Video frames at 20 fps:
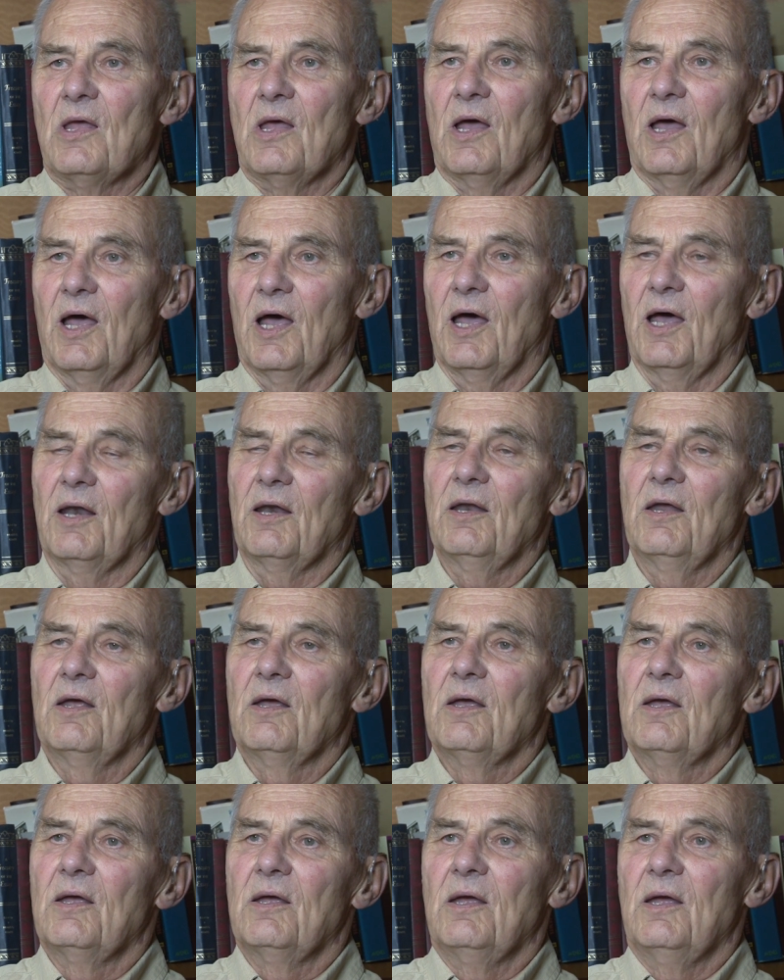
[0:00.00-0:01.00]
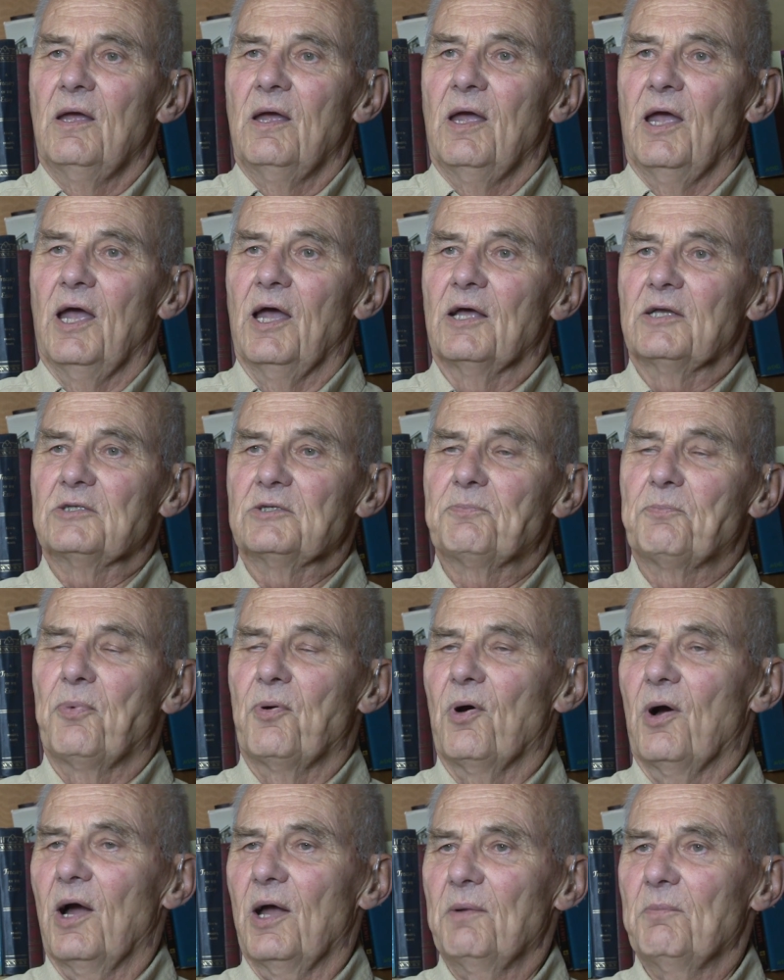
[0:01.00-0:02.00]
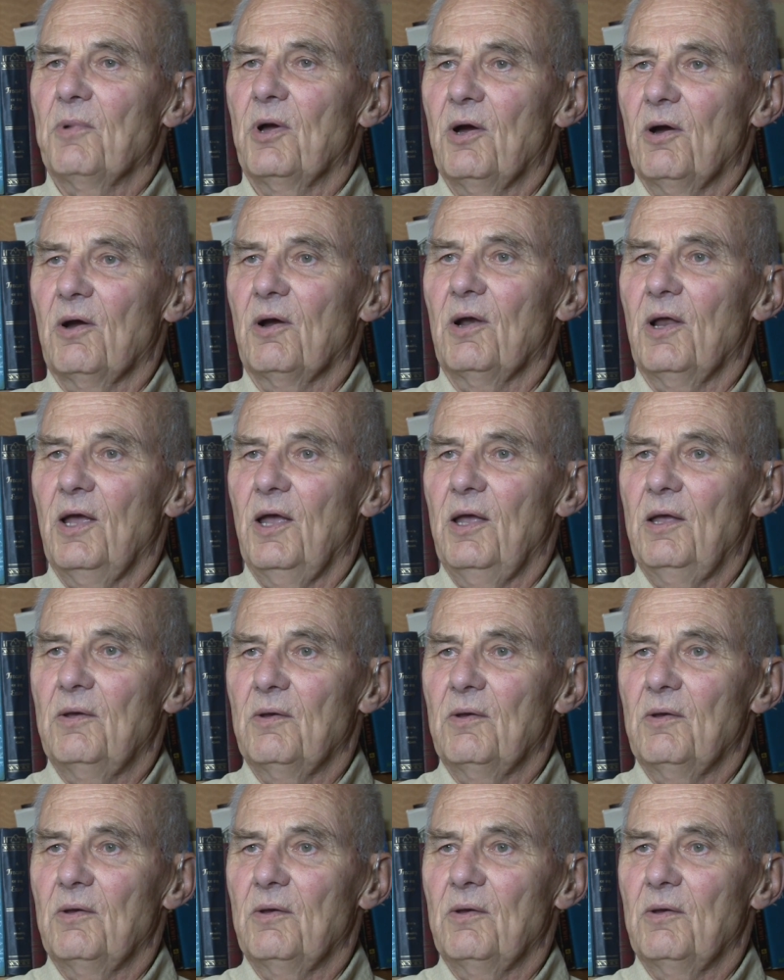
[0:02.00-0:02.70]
and it's primarily,